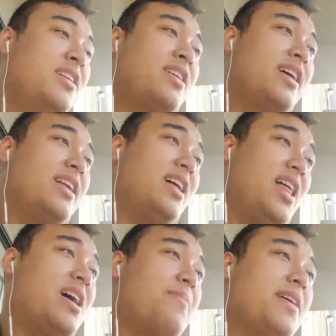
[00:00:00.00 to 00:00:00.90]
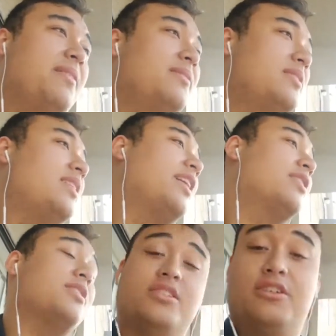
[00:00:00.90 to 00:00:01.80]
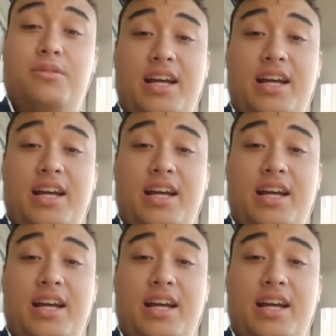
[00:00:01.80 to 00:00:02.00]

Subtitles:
in LA a bit here soon.